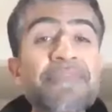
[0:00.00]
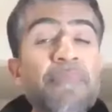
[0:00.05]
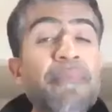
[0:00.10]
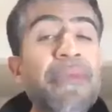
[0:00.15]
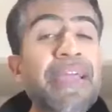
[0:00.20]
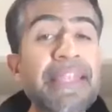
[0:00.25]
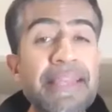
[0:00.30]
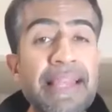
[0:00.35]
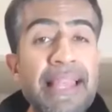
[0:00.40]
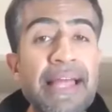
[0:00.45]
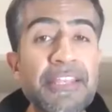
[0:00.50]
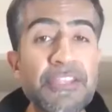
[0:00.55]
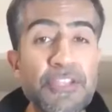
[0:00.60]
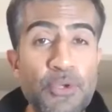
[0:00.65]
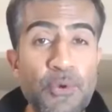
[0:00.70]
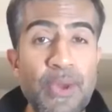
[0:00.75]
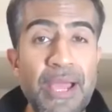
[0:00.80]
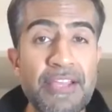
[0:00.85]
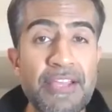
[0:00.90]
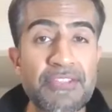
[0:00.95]
the mainland
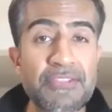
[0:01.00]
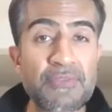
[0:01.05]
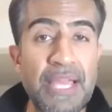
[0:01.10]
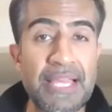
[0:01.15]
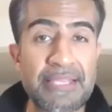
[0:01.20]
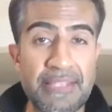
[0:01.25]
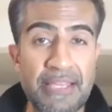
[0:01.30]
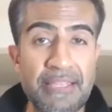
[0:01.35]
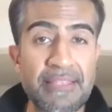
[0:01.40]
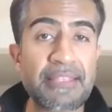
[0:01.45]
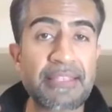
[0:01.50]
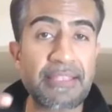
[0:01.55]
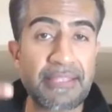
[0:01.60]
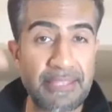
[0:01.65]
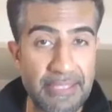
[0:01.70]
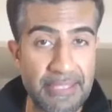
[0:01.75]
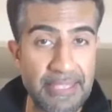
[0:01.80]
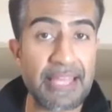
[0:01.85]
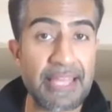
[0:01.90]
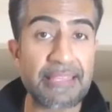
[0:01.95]
US, as I think
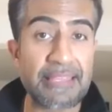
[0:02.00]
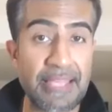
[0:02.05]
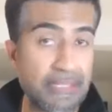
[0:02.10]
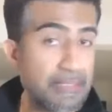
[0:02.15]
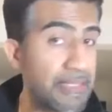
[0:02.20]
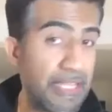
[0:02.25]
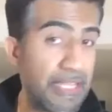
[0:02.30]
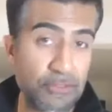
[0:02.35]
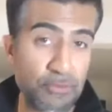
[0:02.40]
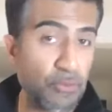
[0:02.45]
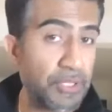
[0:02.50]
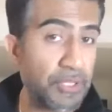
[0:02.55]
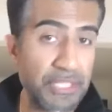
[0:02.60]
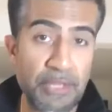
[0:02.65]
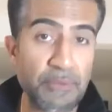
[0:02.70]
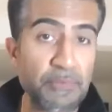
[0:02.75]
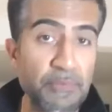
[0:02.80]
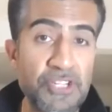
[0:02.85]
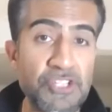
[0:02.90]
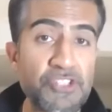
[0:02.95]
that's what
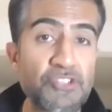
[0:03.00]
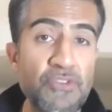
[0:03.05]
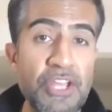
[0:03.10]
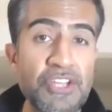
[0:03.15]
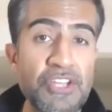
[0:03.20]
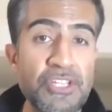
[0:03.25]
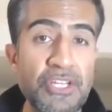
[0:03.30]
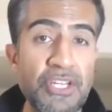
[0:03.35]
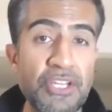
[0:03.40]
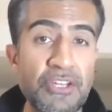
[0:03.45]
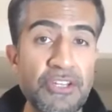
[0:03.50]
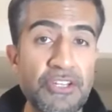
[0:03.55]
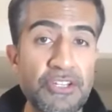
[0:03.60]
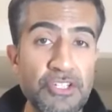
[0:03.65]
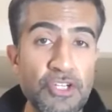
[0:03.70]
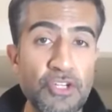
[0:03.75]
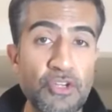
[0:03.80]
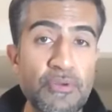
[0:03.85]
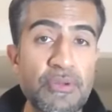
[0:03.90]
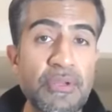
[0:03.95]
the administration are going to
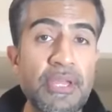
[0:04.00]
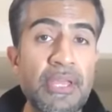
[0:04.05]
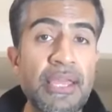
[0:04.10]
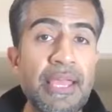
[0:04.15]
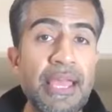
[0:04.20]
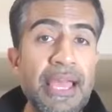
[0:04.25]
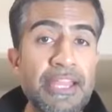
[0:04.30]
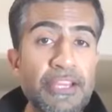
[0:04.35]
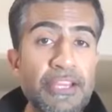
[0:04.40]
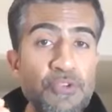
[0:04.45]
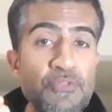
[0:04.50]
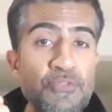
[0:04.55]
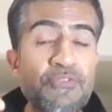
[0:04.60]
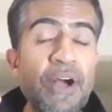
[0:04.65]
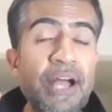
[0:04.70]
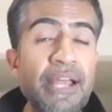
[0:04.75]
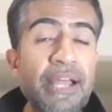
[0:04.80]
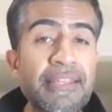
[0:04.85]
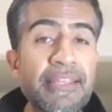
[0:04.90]
do, and you find